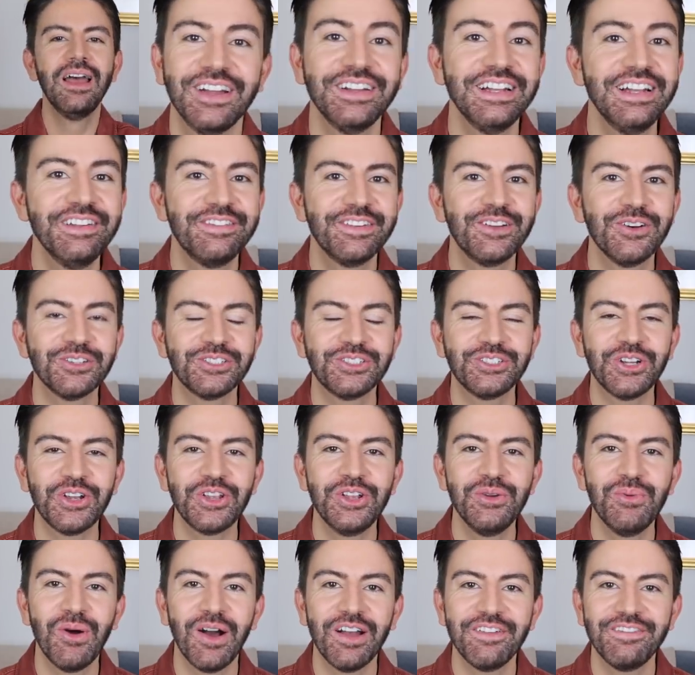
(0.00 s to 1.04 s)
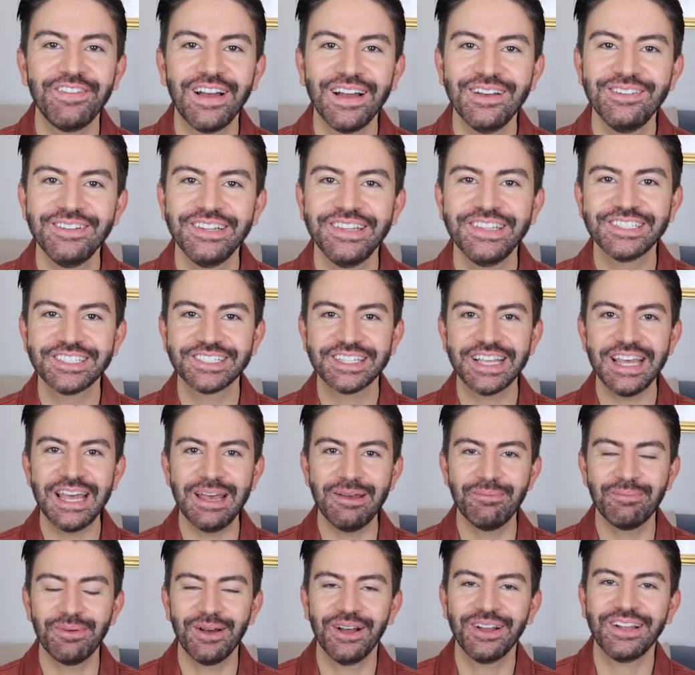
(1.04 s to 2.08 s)
I nearly forgot to show you what I found in the
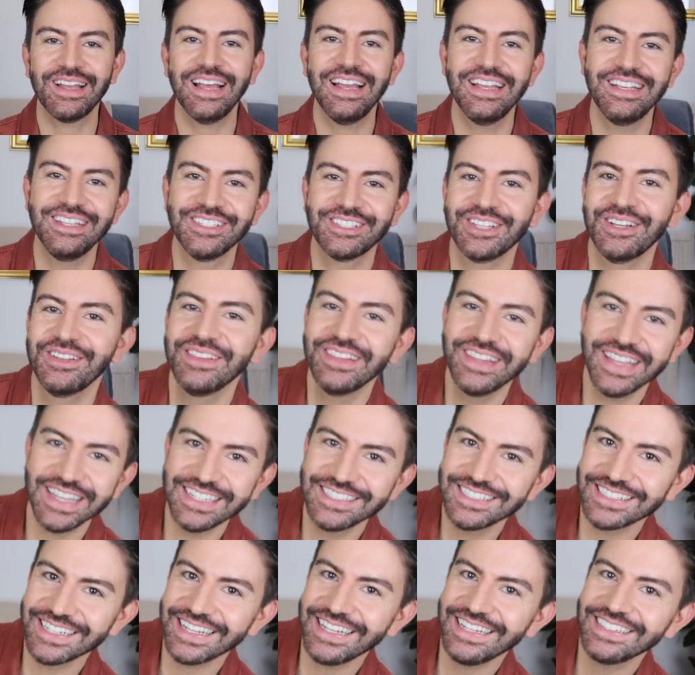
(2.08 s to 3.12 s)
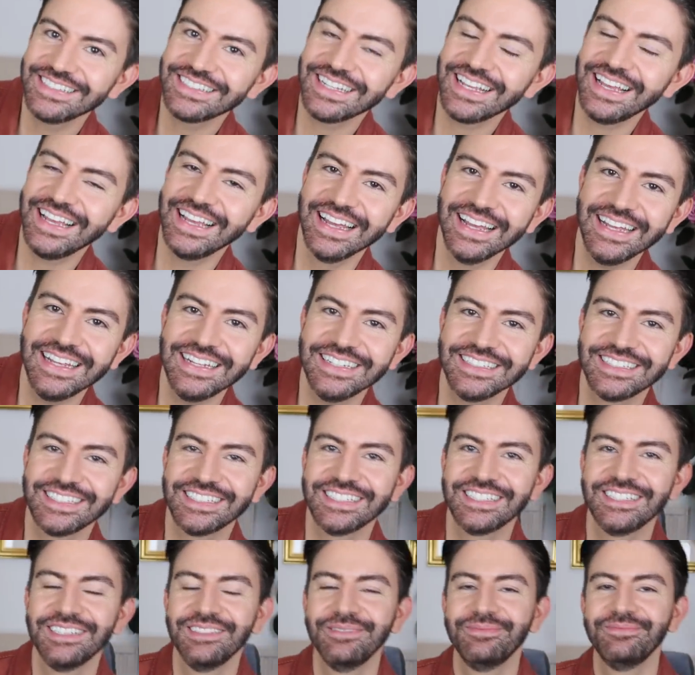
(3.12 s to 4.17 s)
skip. Okay, so this is
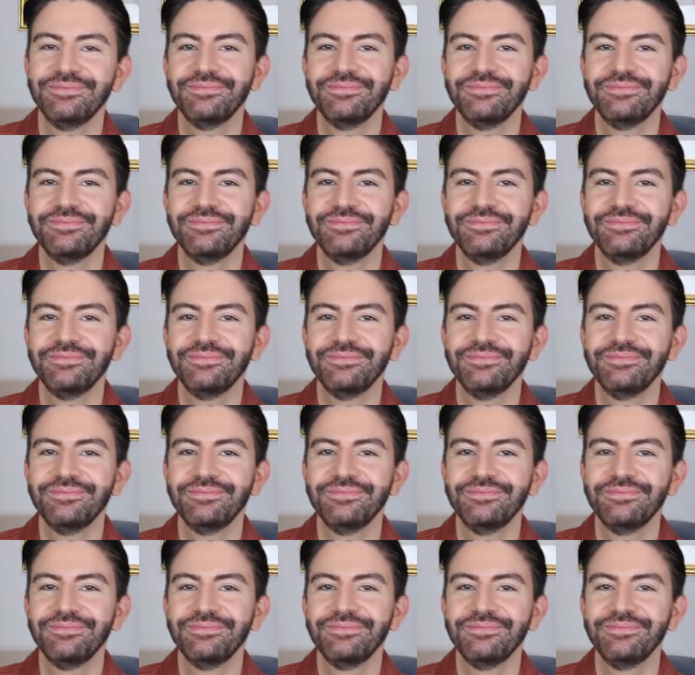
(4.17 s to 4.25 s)
it.